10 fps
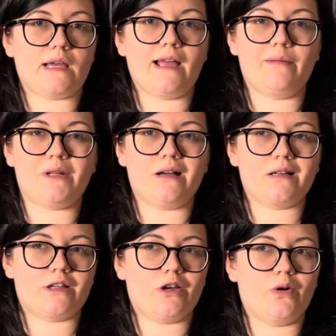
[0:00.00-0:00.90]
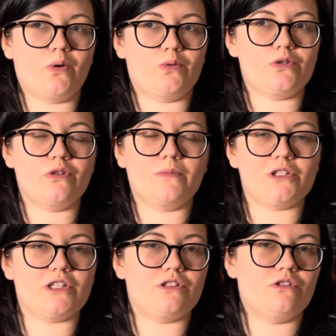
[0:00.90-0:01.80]
I am not going to go too
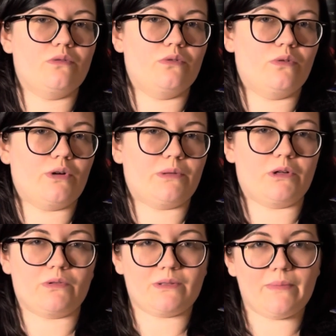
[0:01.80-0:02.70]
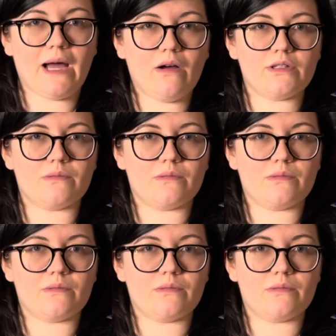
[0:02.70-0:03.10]
much into what the book was about.